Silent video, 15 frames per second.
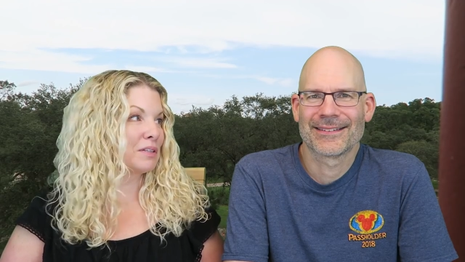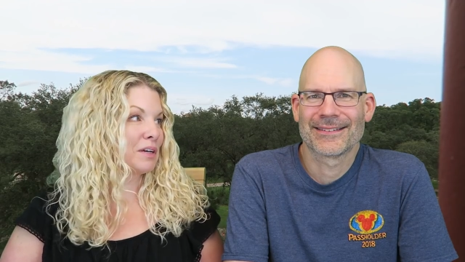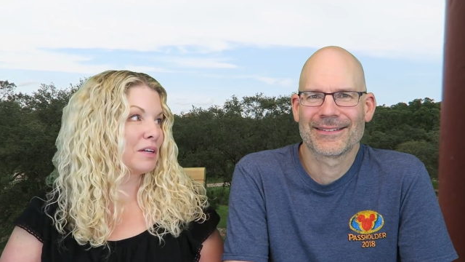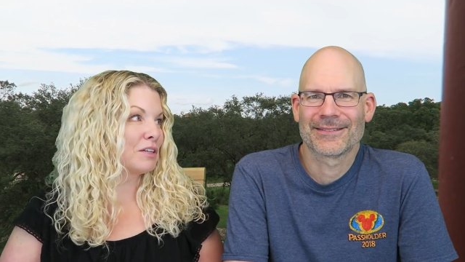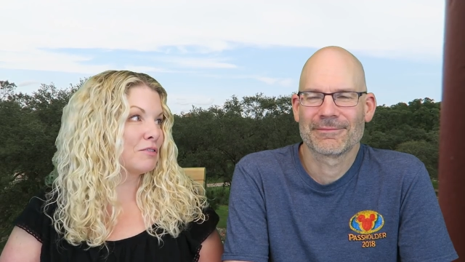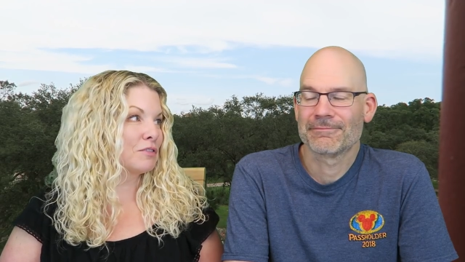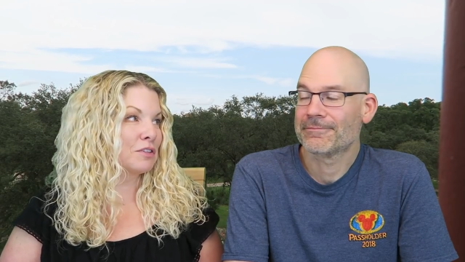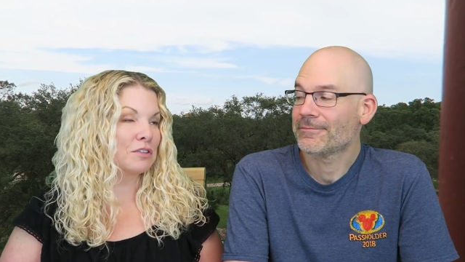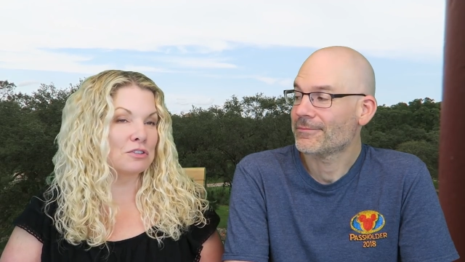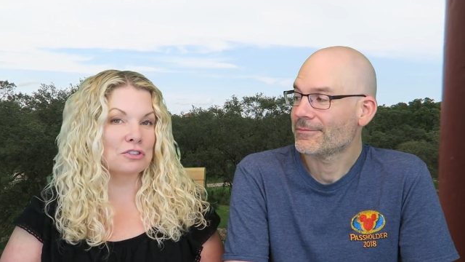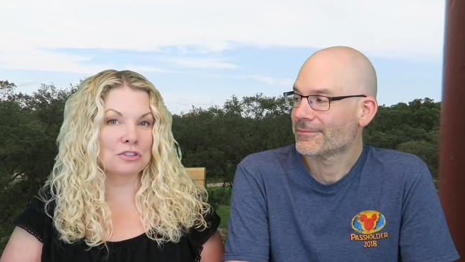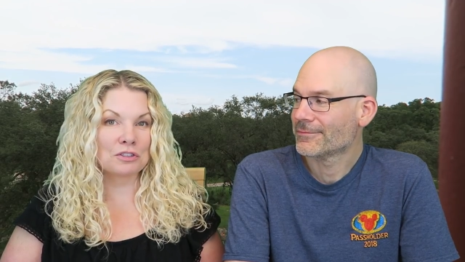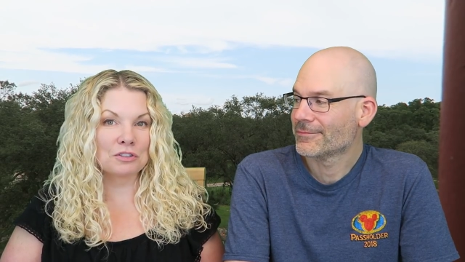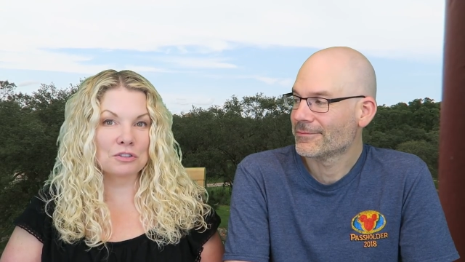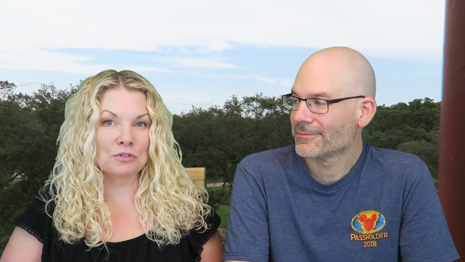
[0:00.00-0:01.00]
Speaker 1: Kidani Village
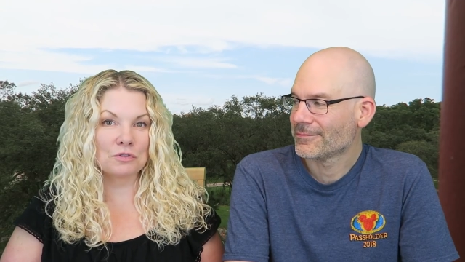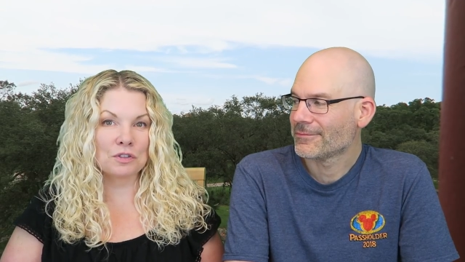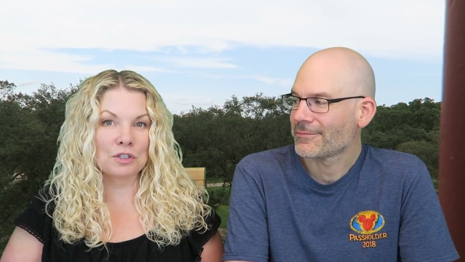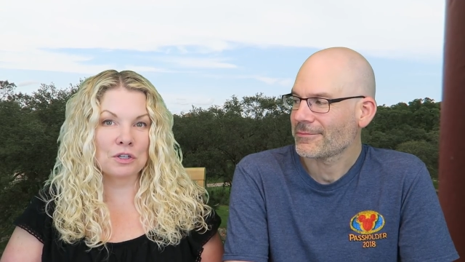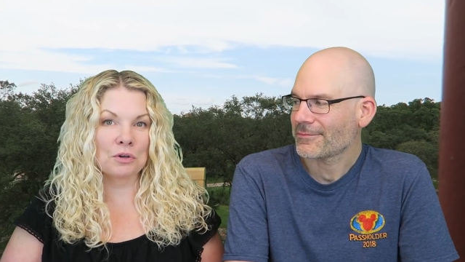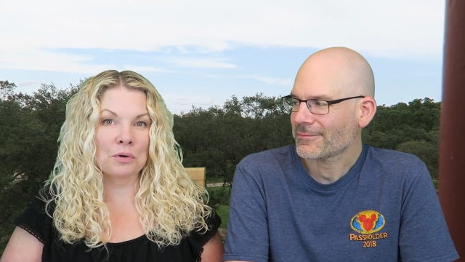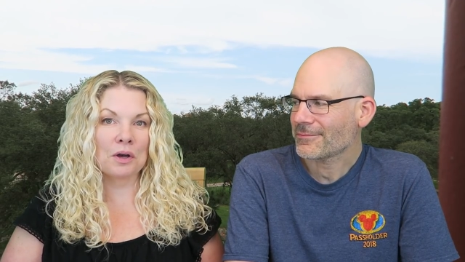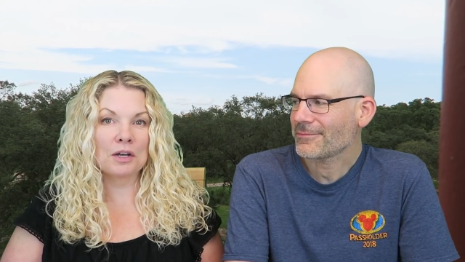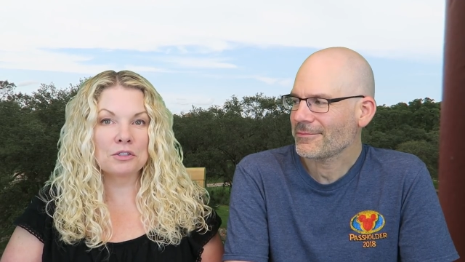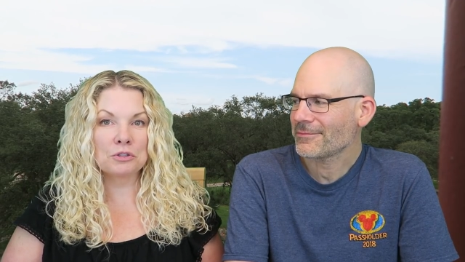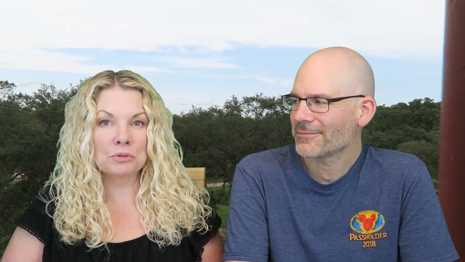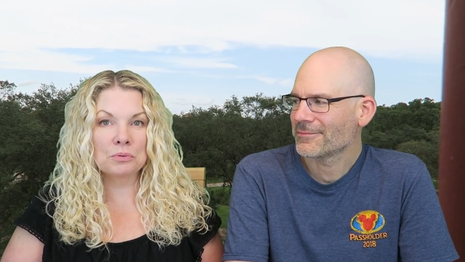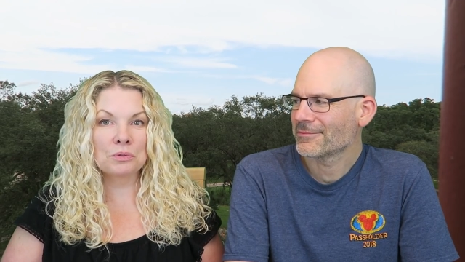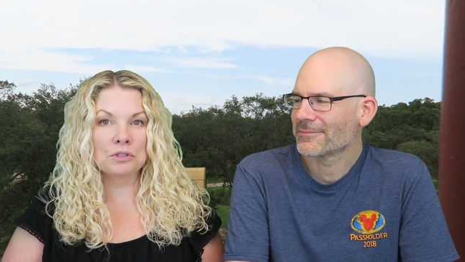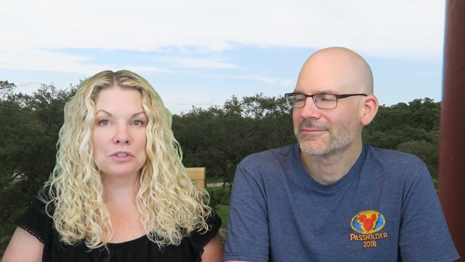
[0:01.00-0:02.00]
in this video, I
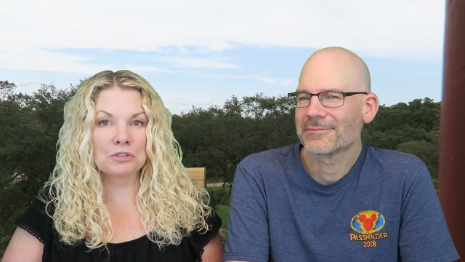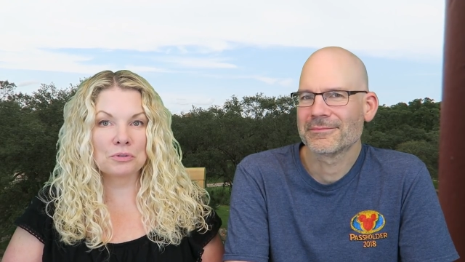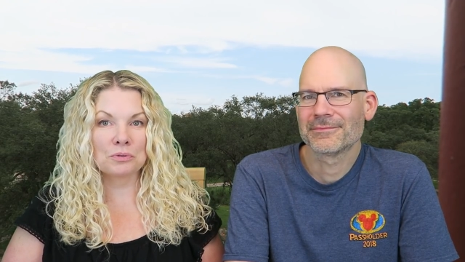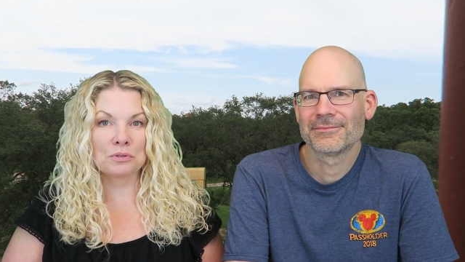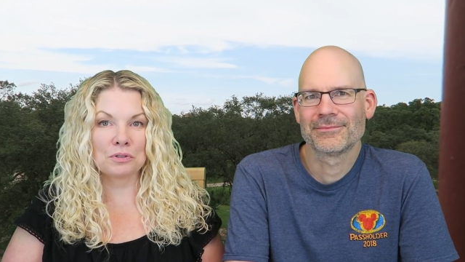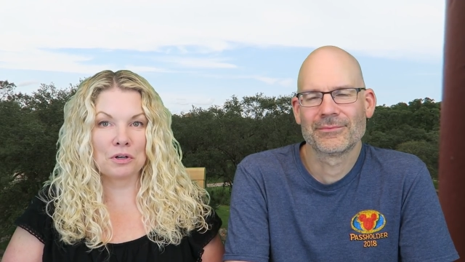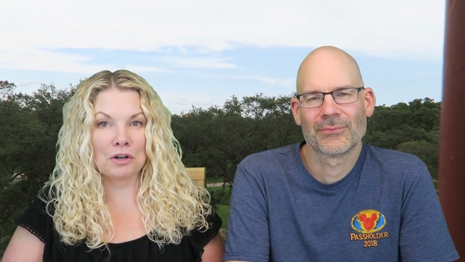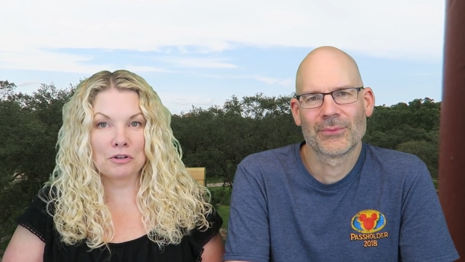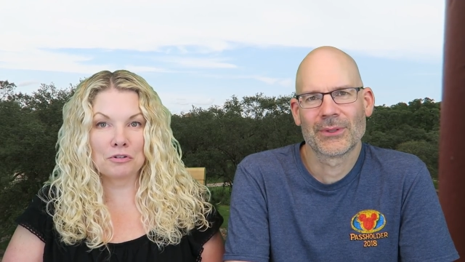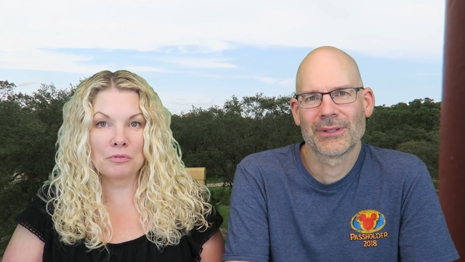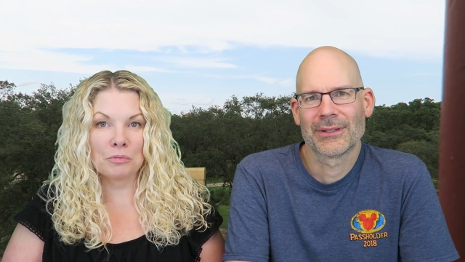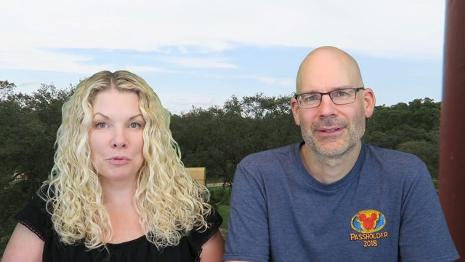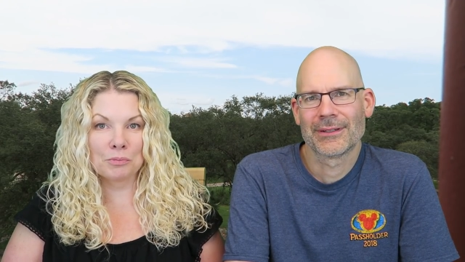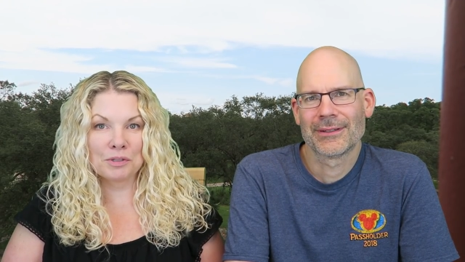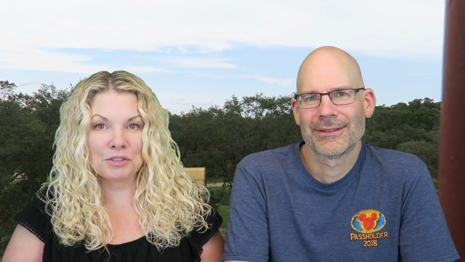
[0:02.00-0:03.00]
do want to do an
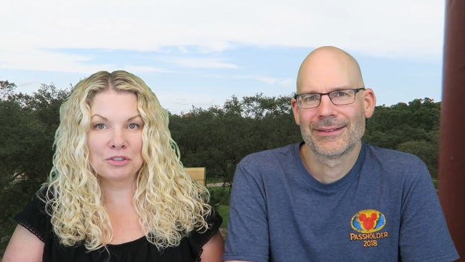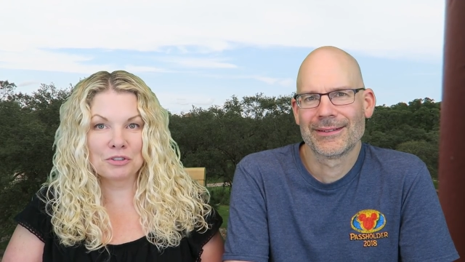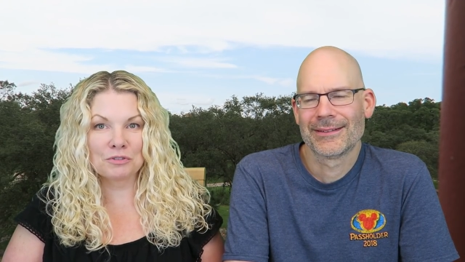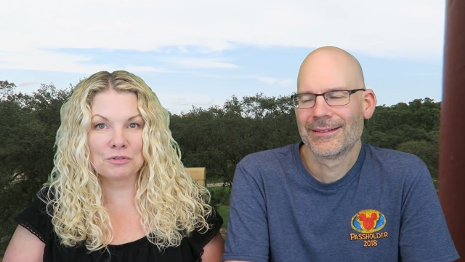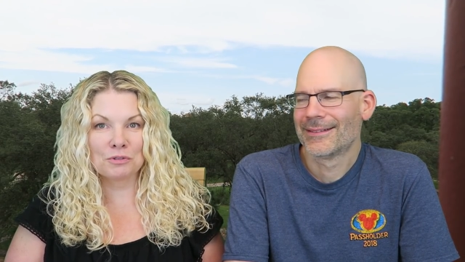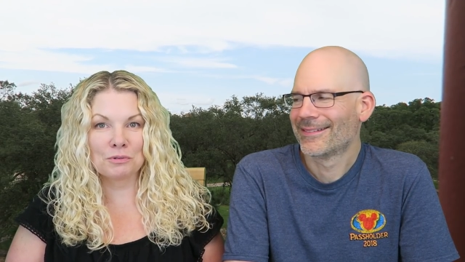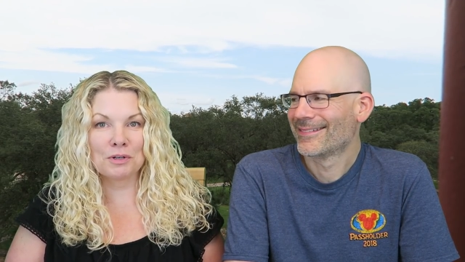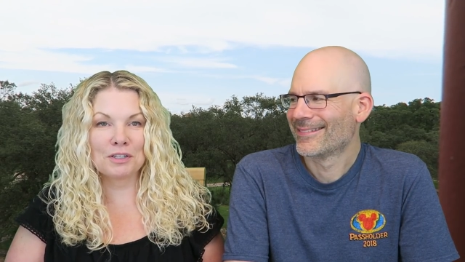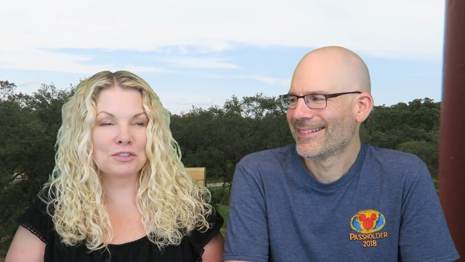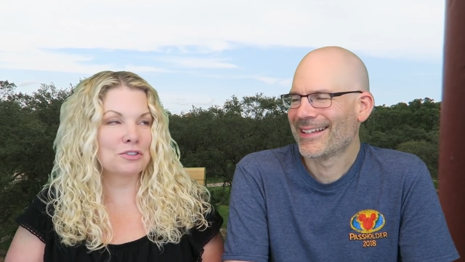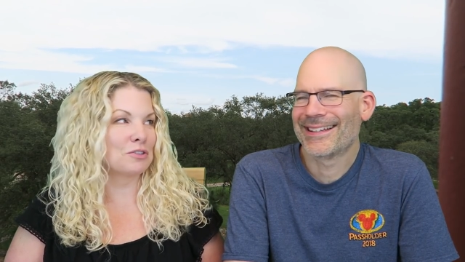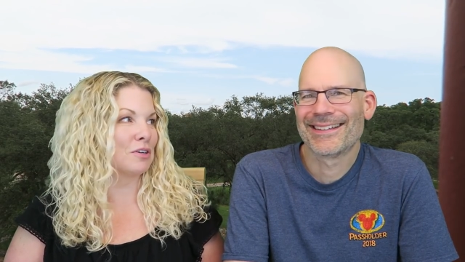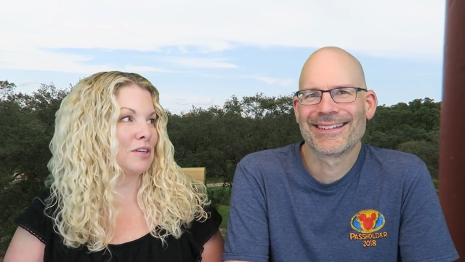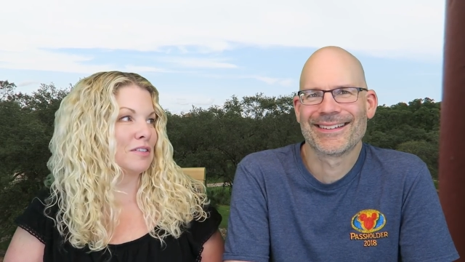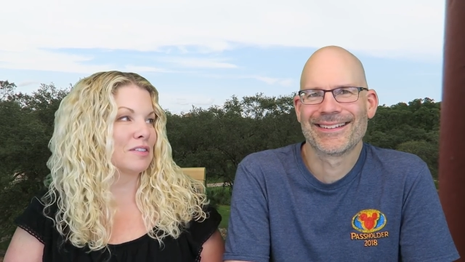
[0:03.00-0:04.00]
honorable mention for
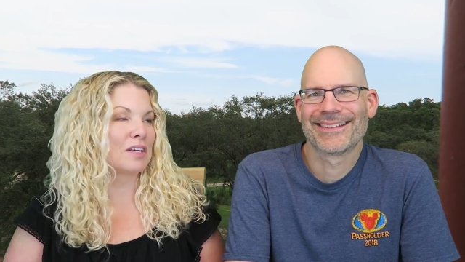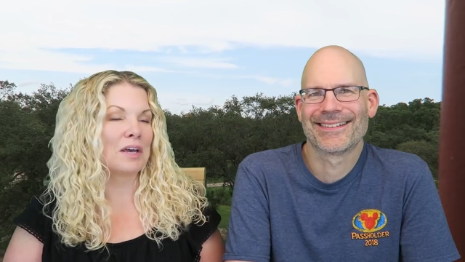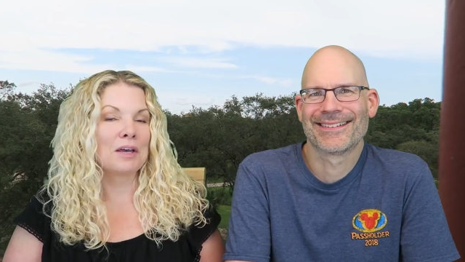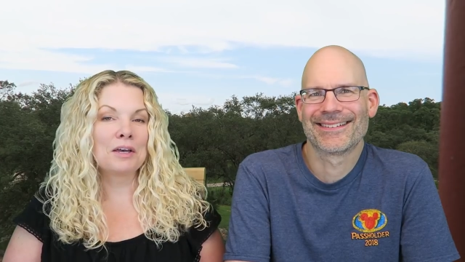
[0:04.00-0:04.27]
restaurants.